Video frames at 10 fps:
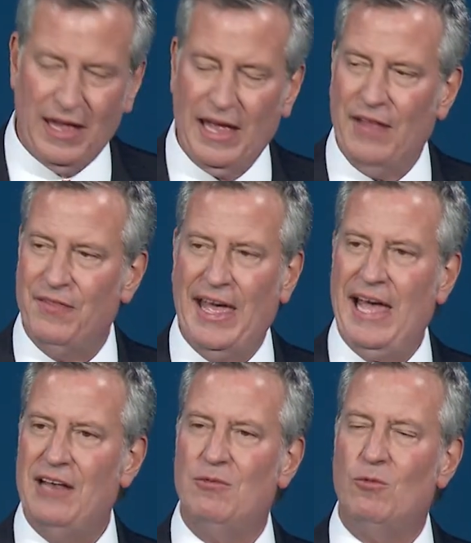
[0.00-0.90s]
And
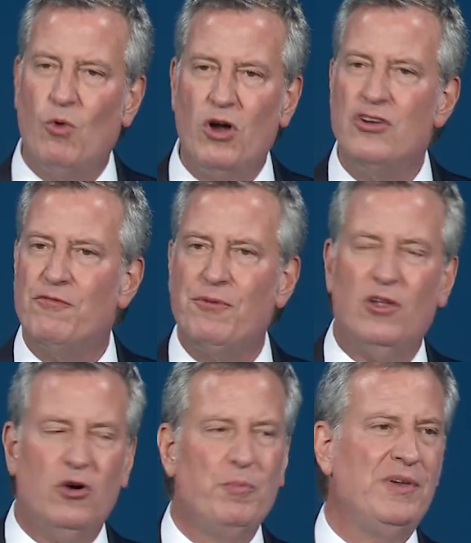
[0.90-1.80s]
that
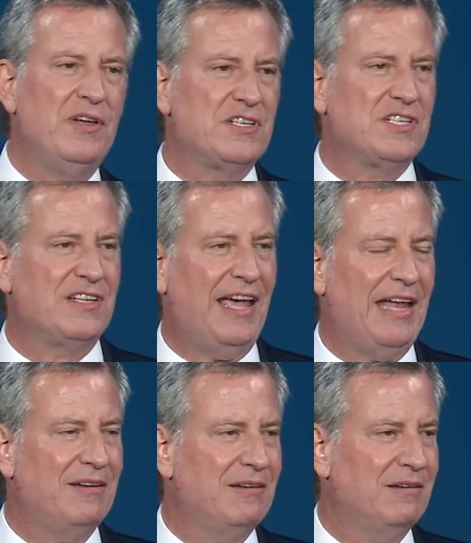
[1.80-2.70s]
wonderful openness,
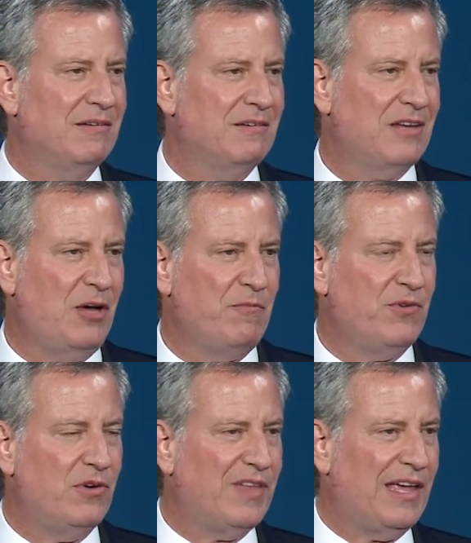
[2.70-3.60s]
that
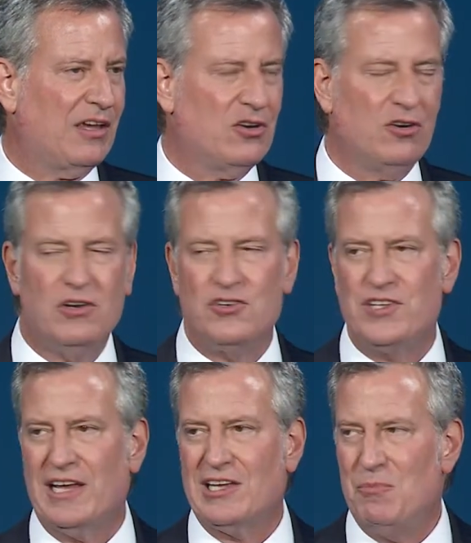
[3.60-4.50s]
comfort, that courage,
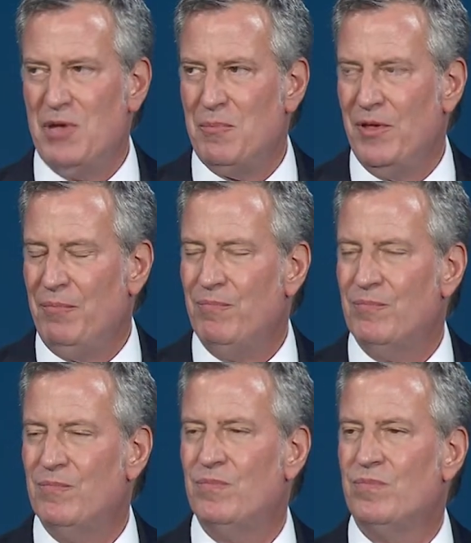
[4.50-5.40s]
that commitment
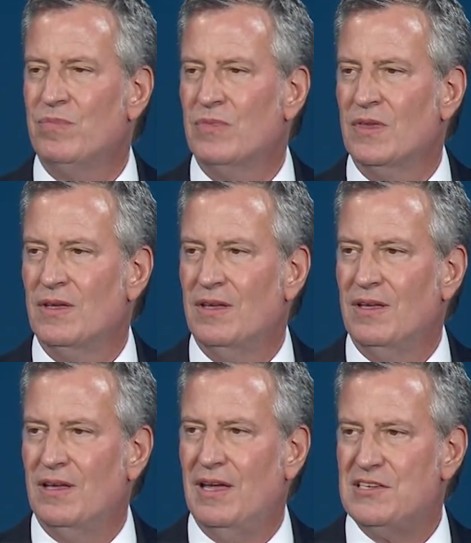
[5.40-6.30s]

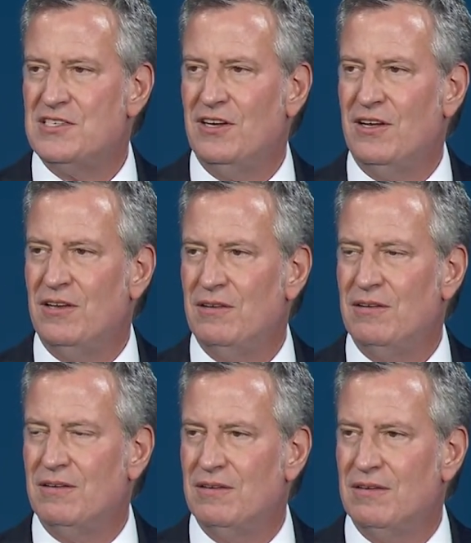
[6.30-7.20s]
has
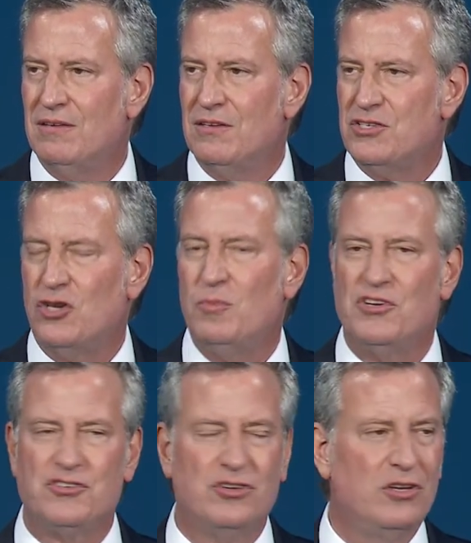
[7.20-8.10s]
done so
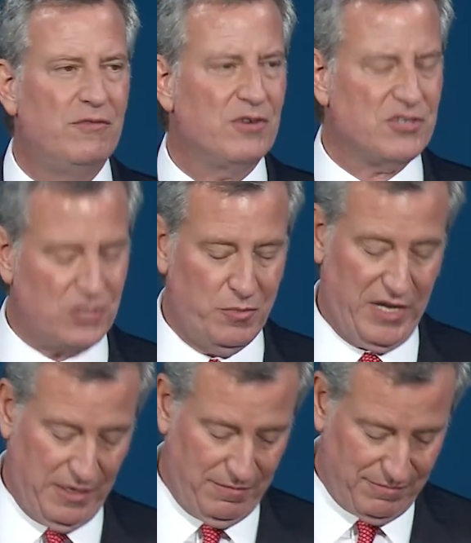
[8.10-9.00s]
much good for so
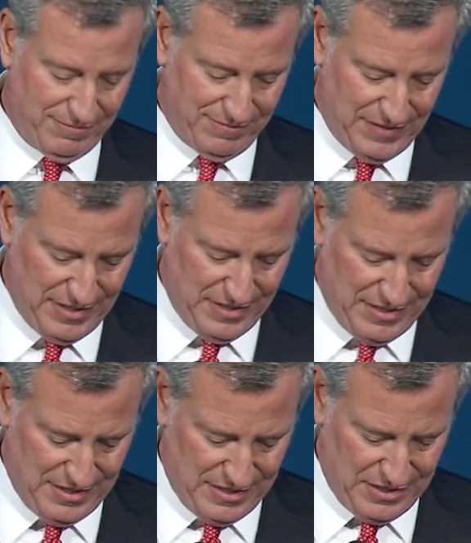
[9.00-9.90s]
many.
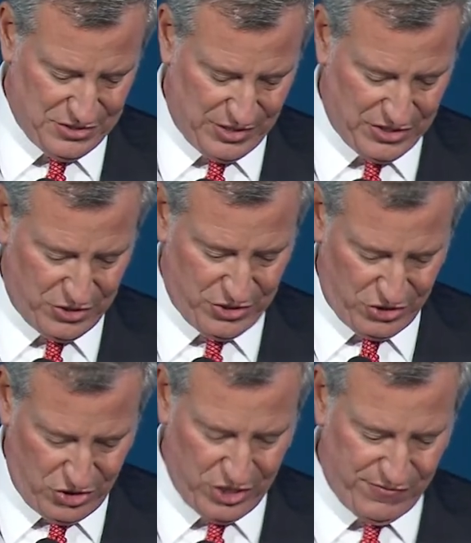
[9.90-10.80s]
So I know you
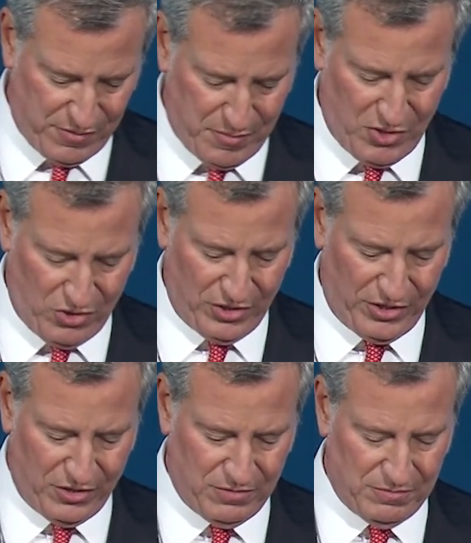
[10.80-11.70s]
heard from him
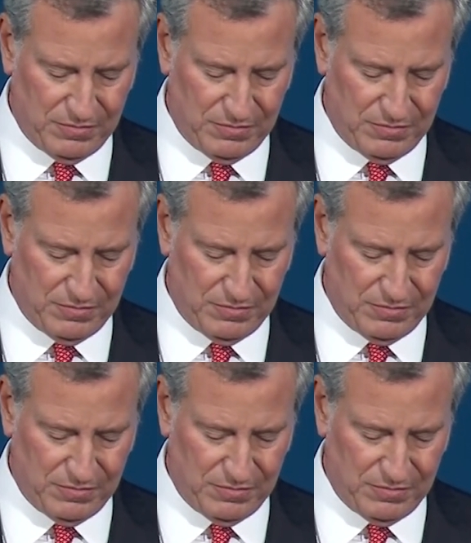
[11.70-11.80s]
earlier,